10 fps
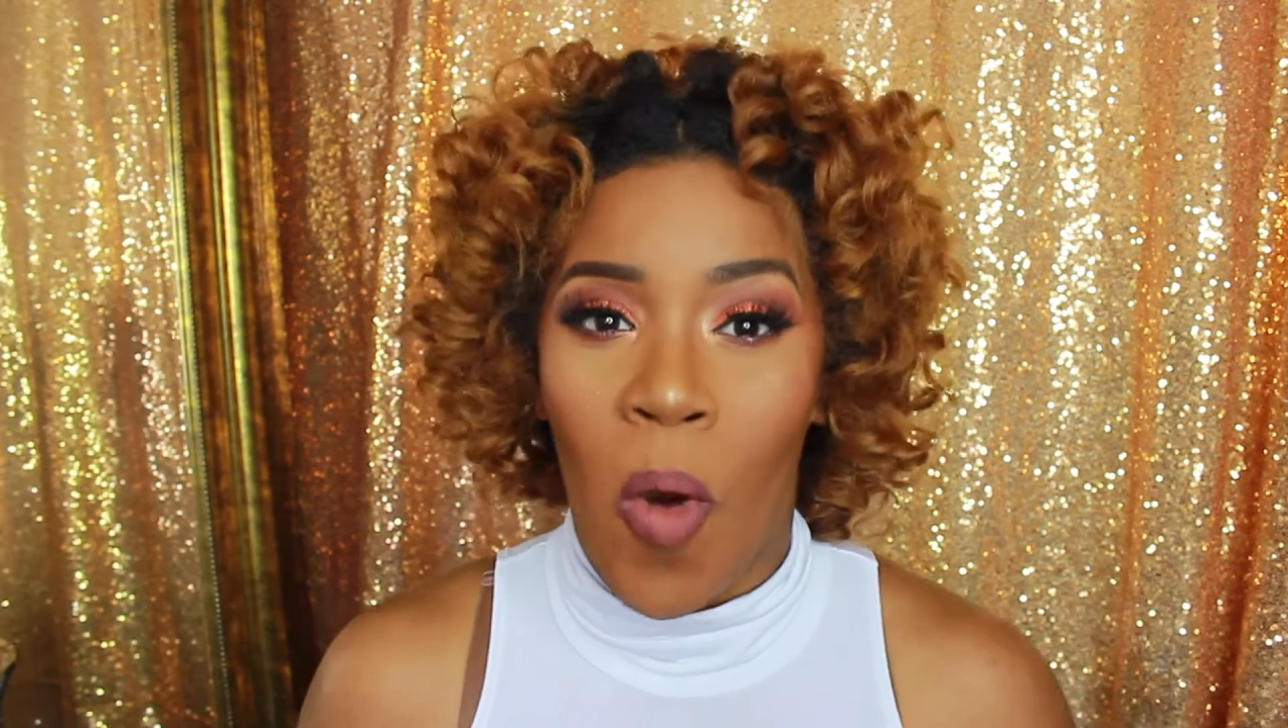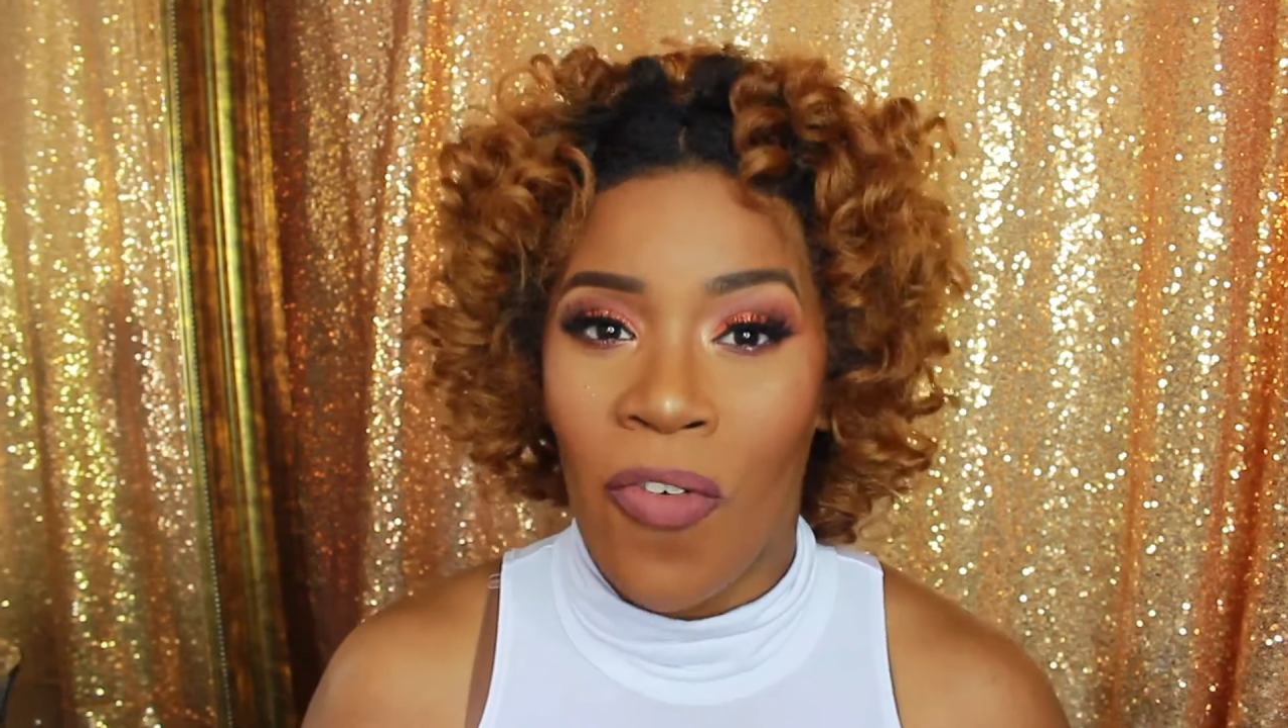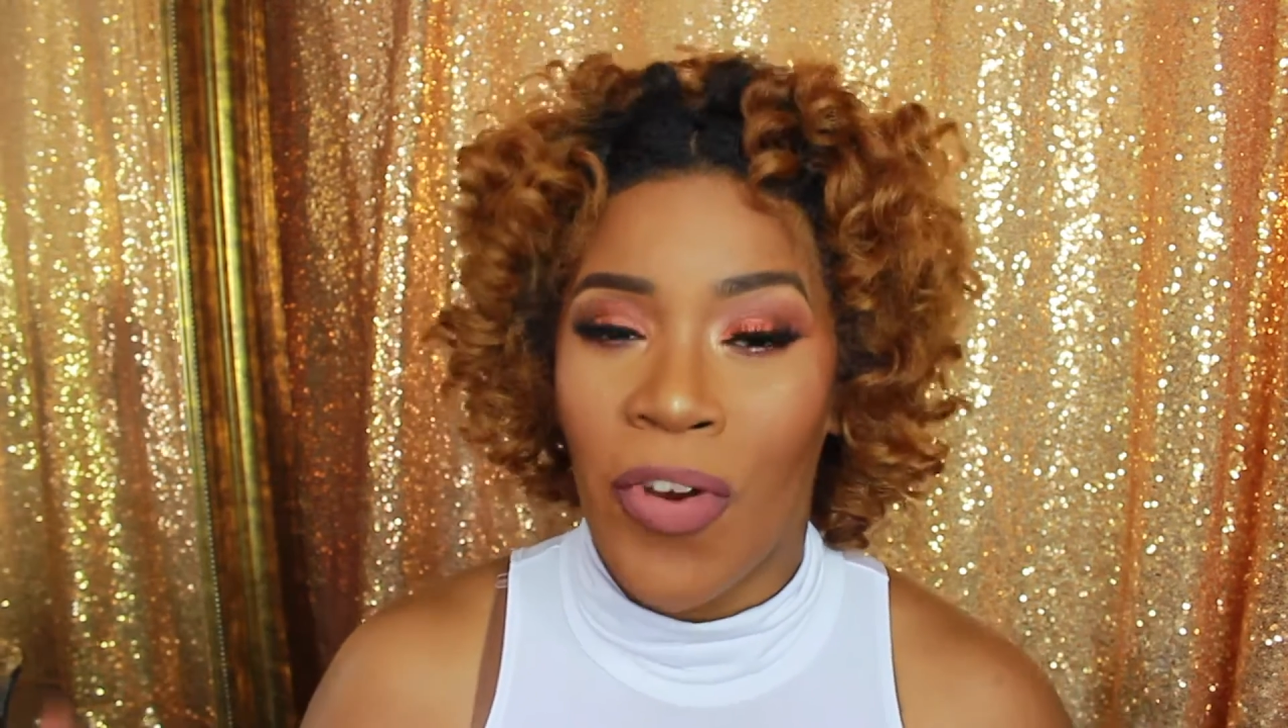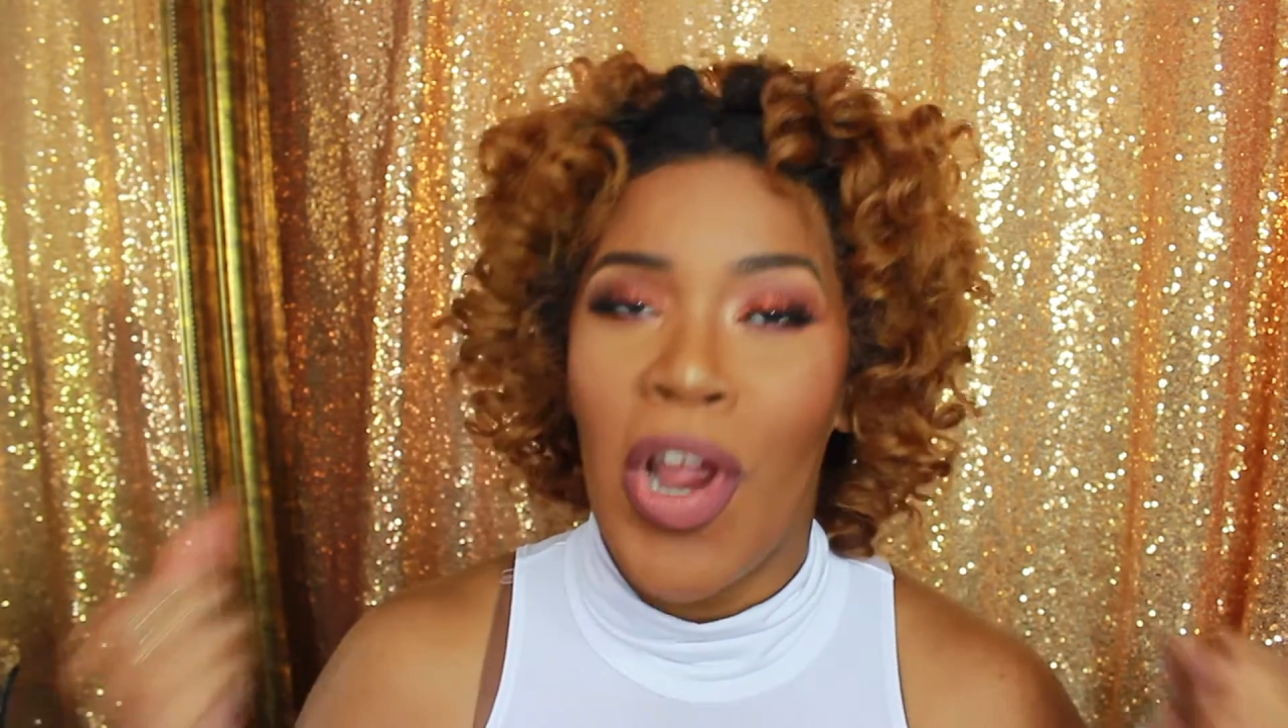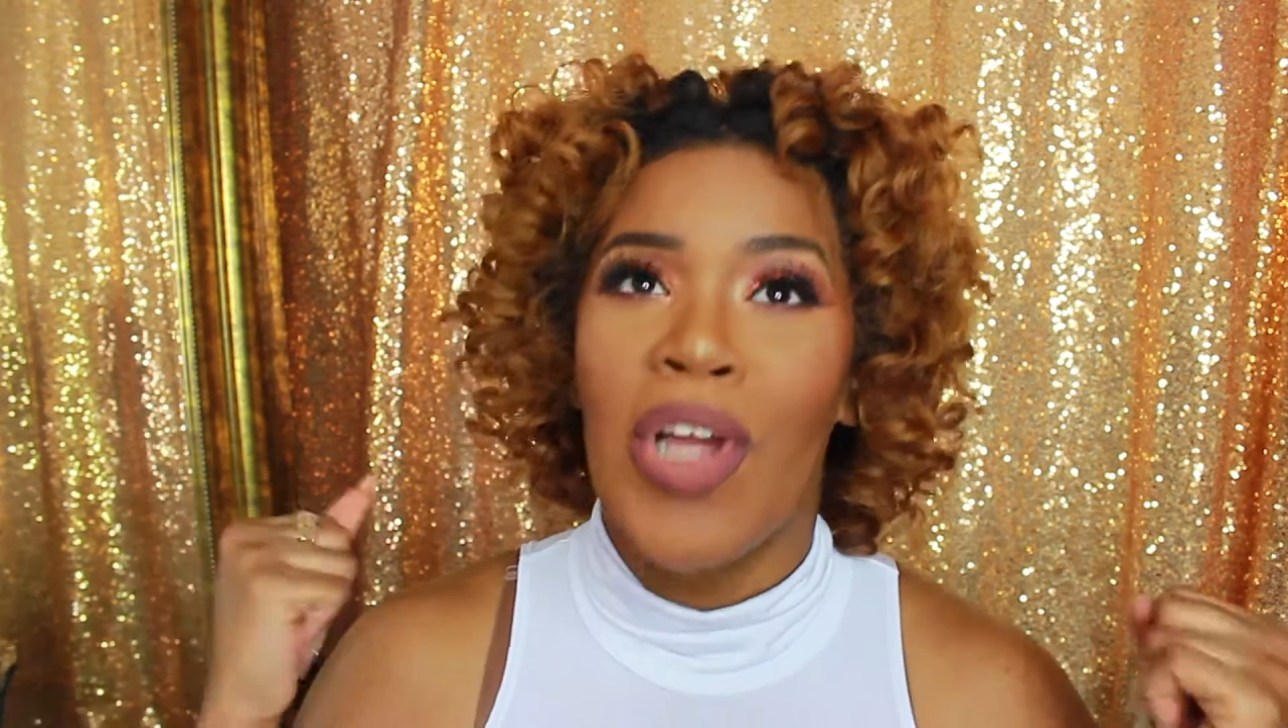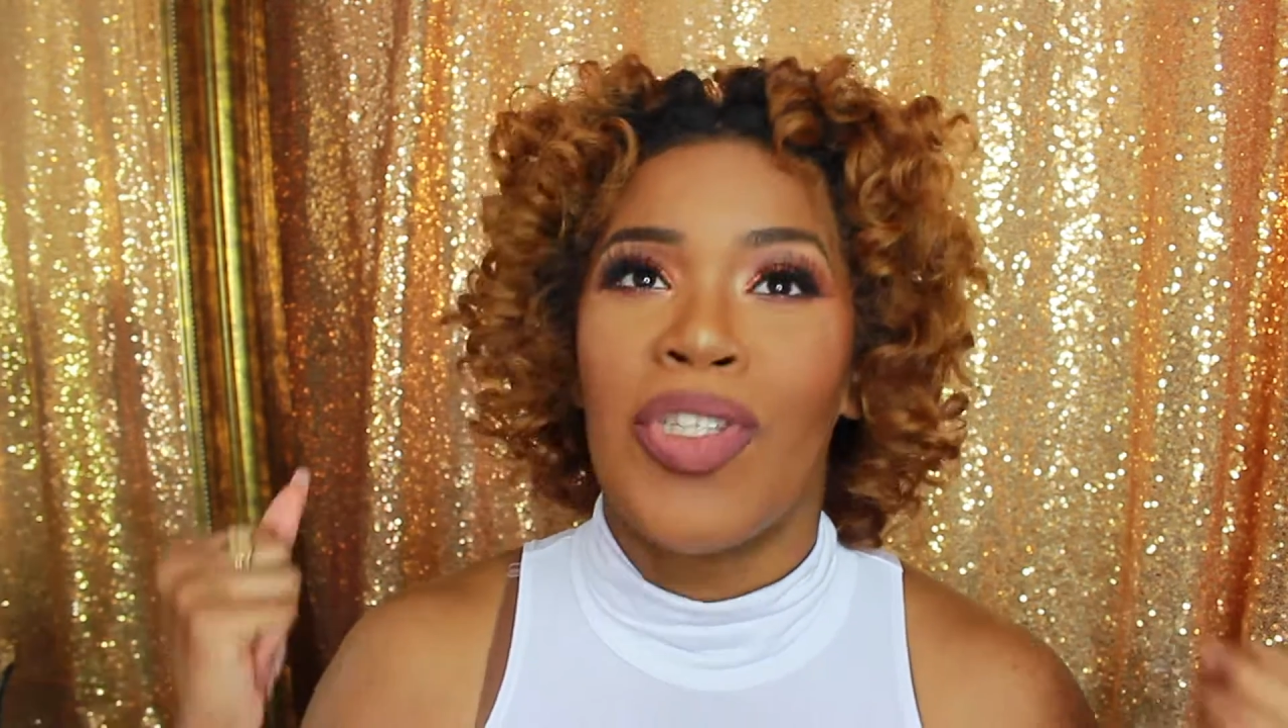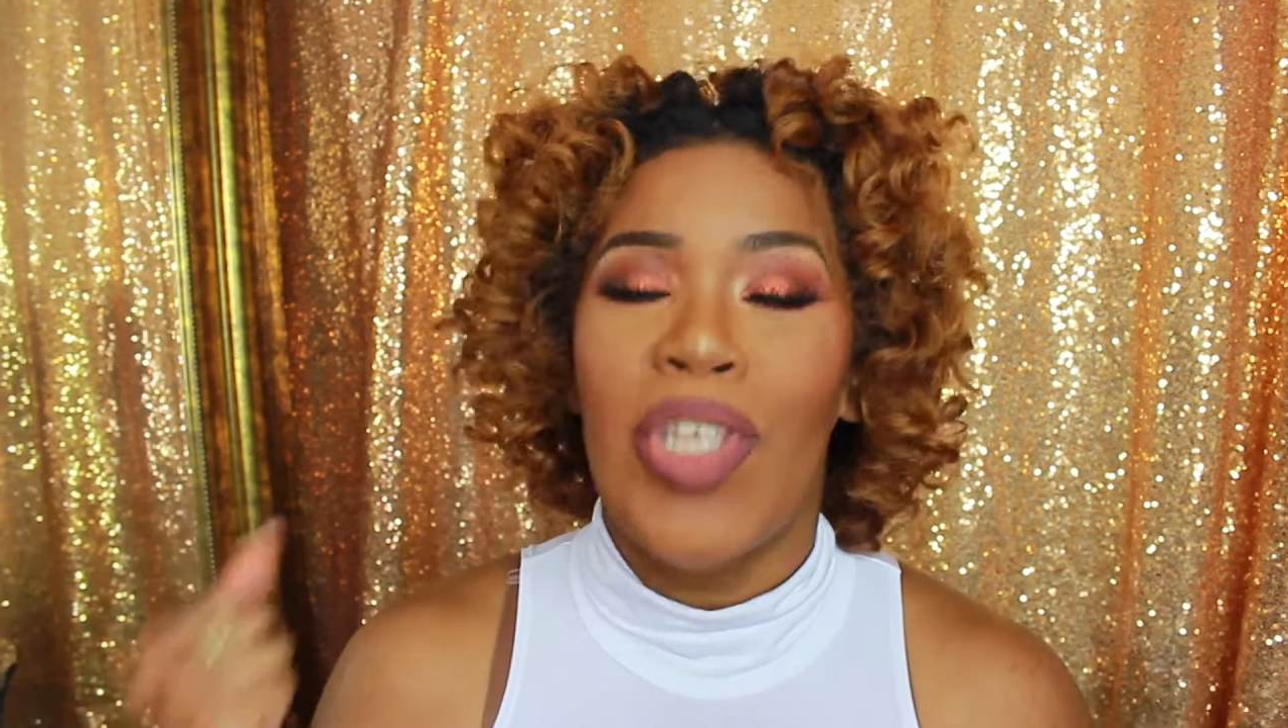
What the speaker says: over